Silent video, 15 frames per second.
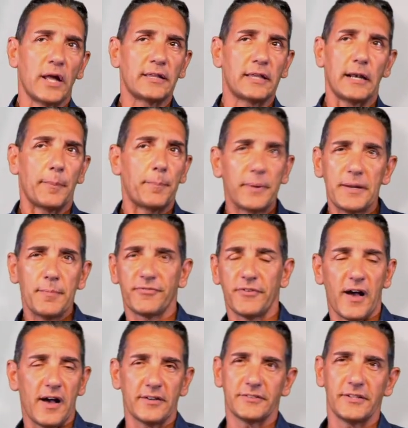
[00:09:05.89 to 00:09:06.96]
During the
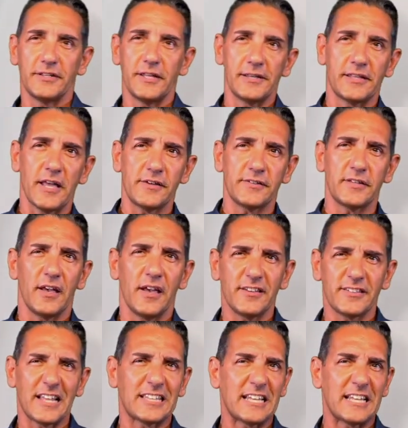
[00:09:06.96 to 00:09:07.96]
first stage of tests,